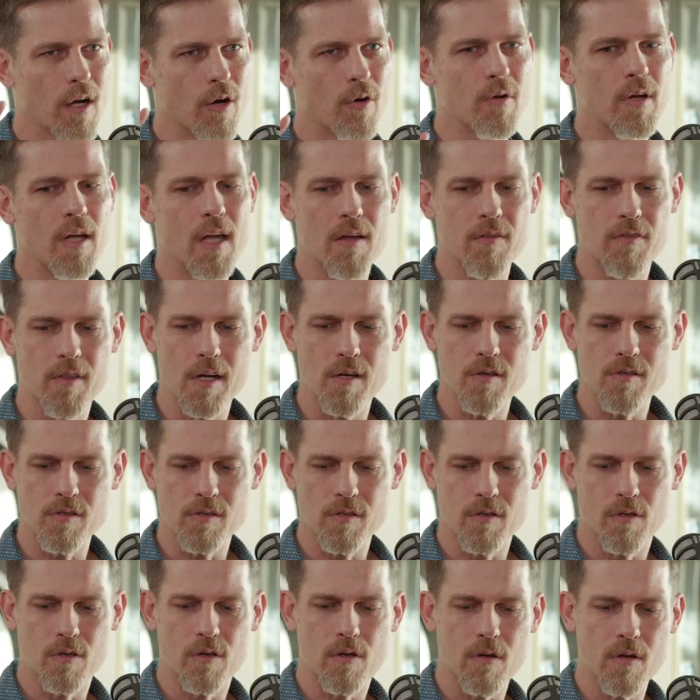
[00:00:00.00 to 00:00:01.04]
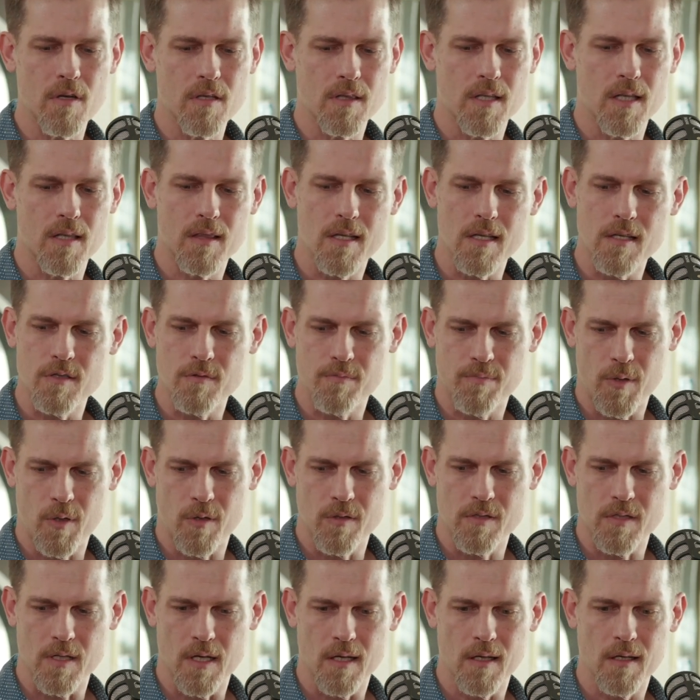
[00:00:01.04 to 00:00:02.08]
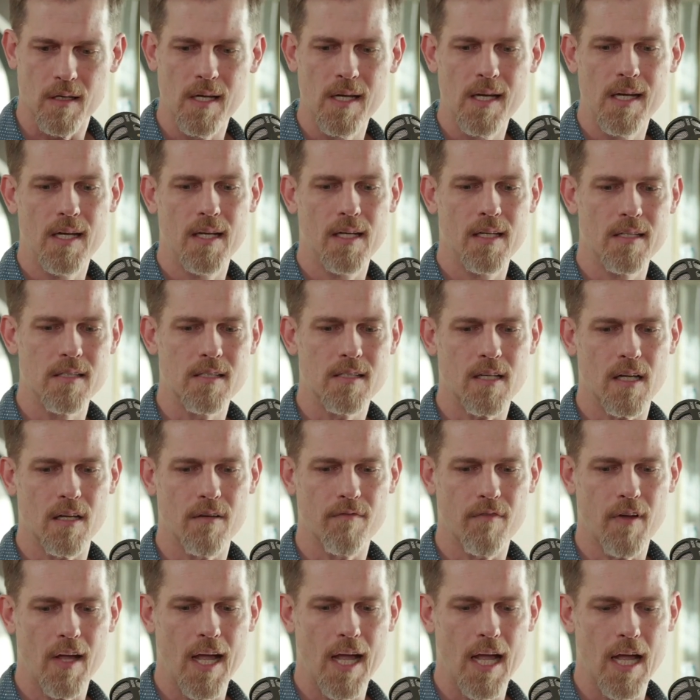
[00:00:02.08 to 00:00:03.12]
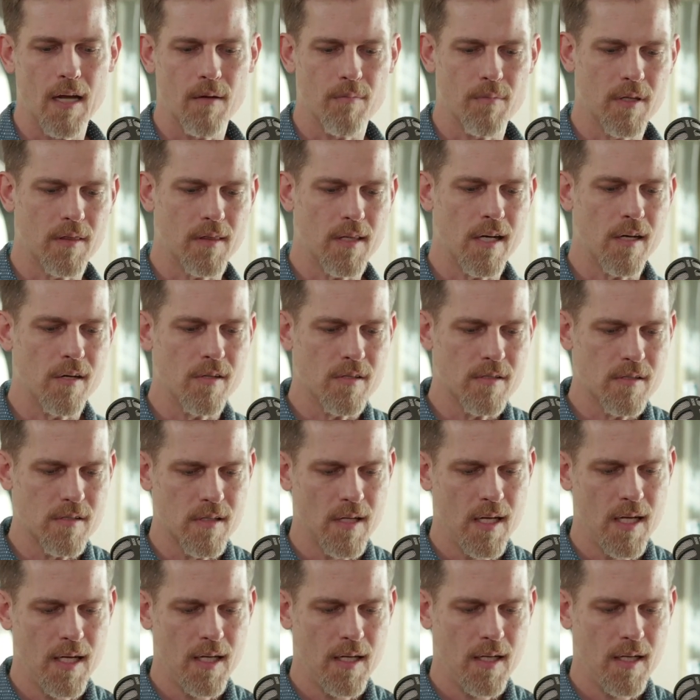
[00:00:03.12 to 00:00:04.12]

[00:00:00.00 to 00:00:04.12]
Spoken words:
okay, there's good that this person is conveying, but there's,